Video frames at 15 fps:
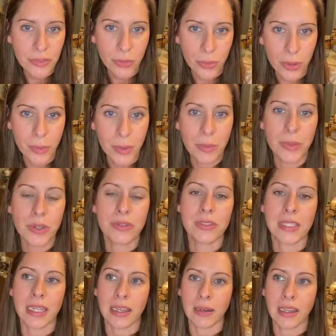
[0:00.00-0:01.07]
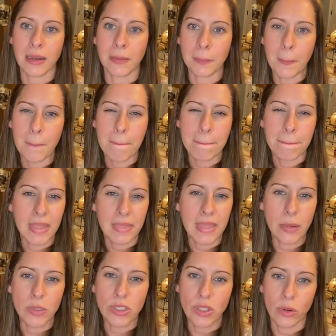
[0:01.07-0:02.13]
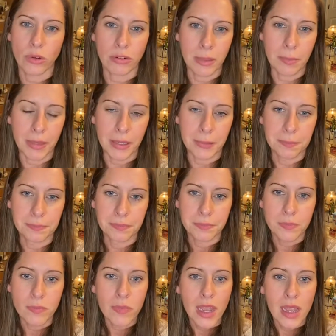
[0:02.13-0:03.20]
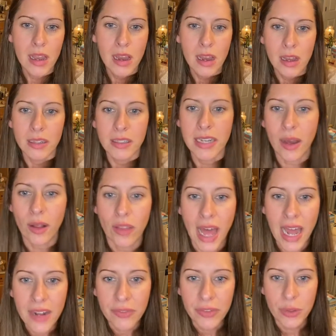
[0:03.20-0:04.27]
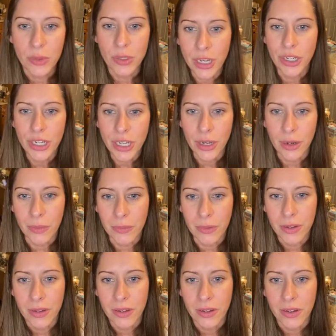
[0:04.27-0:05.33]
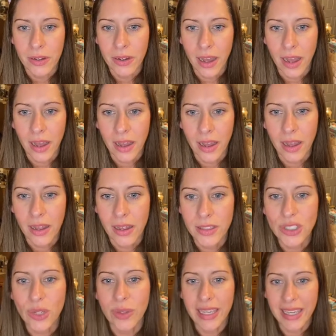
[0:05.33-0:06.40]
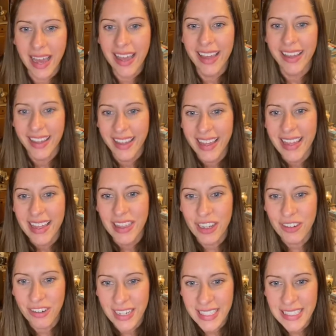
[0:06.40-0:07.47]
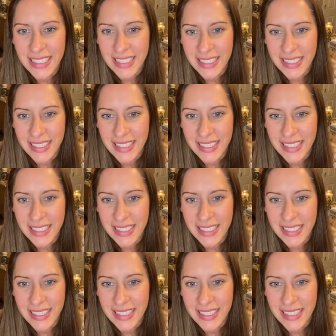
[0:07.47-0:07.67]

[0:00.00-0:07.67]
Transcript: we moved in. They were so creepy. Now, a lot of you are new. So you had a crazy